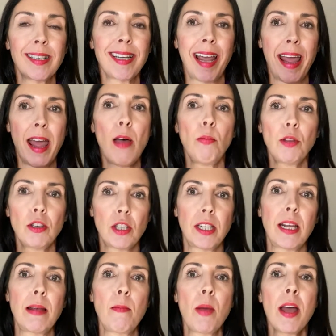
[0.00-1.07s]
to help the
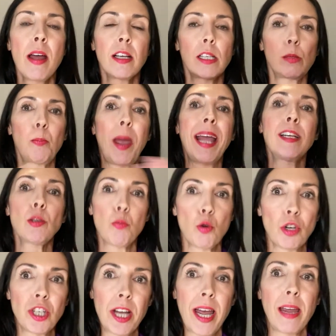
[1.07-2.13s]
team spend
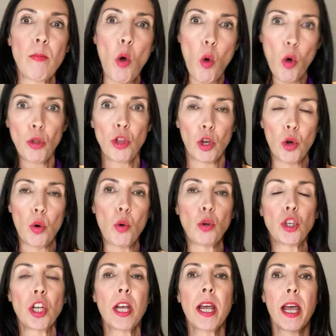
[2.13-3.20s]
more time on the
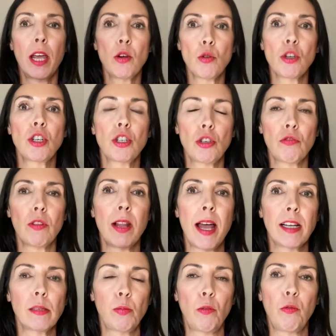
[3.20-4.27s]
coach in order to
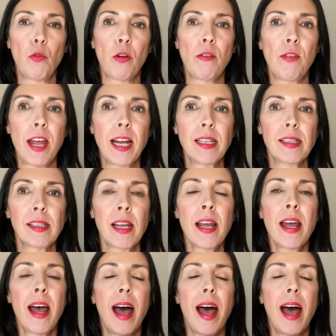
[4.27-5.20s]
relax before events.